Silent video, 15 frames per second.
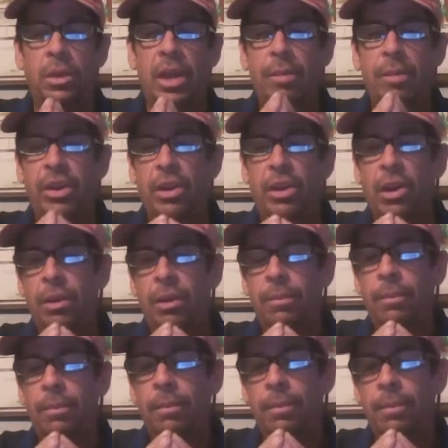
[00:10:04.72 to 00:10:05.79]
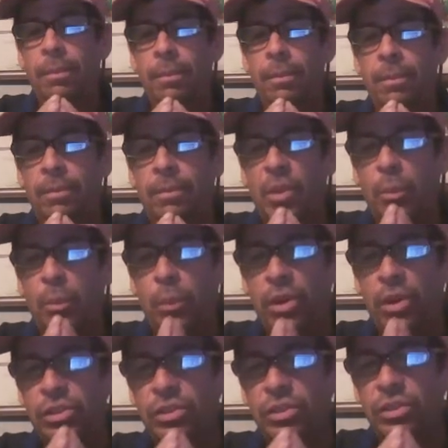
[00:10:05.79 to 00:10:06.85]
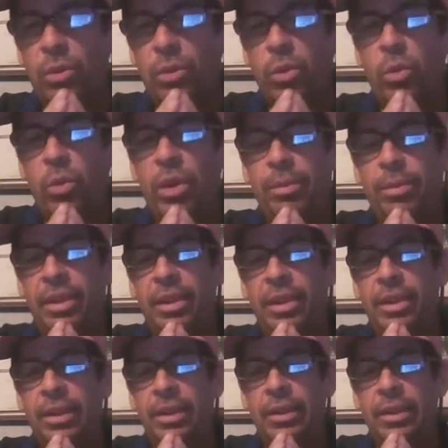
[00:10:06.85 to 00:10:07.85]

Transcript: and become the persons that we want to be.